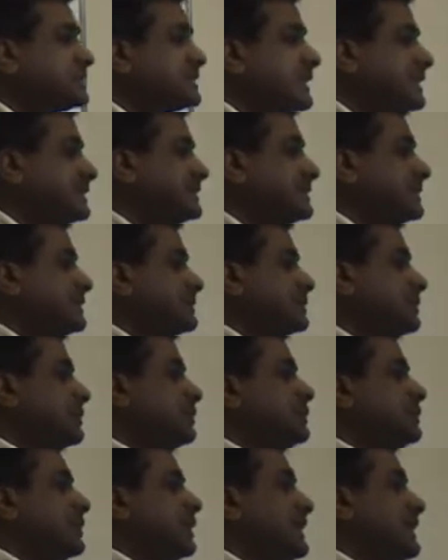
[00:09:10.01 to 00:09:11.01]
senses
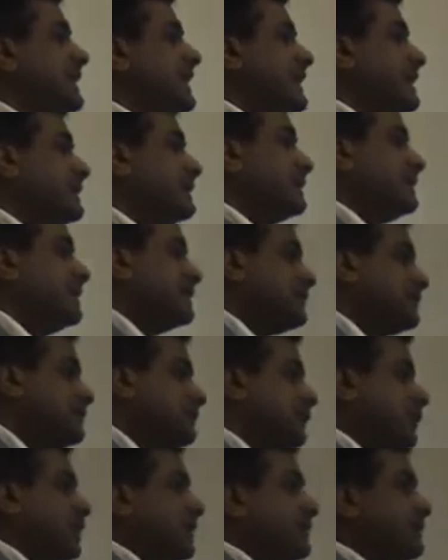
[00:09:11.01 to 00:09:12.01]
or you are taking it
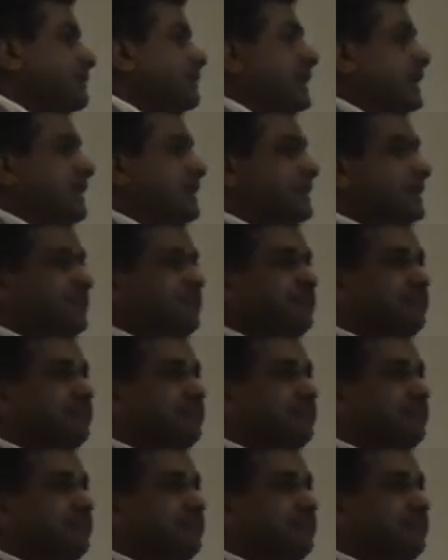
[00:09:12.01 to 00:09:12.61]
for a ride.